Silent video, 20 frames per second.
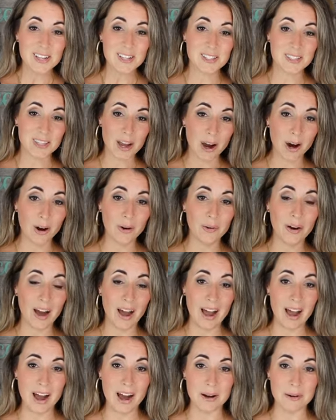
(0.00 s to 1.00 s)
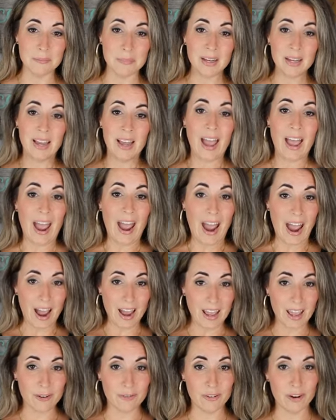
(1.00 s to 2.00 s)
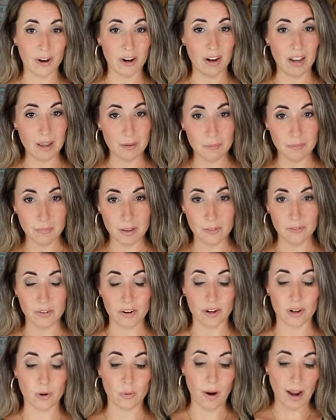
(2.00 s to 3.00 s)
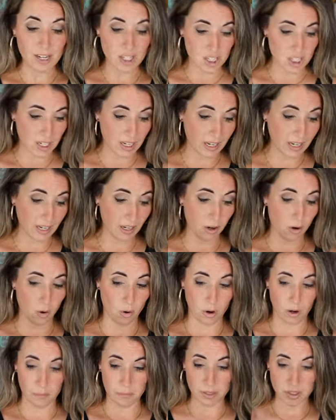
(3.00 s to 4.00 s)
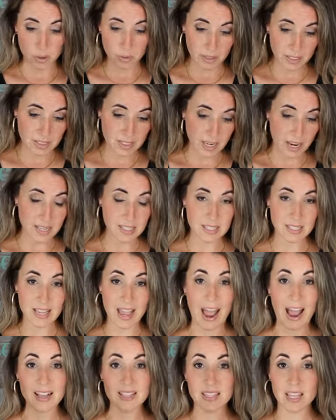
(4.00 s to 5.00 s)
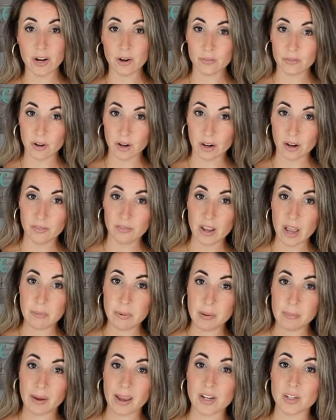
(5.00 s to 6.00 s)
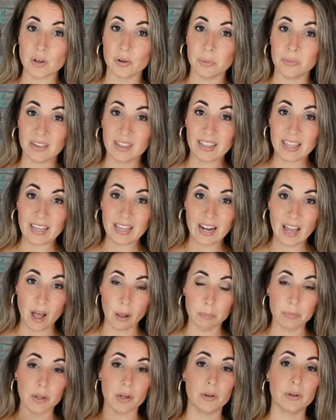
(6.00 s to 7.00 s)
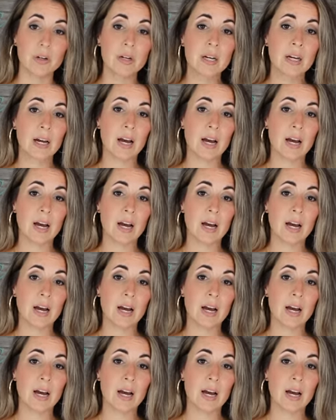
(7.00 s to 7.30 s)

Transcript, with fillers: so, um, at, if you're in, if you're questioning or between sizes, ask that over on our VIP page. Hopefully, they can help you.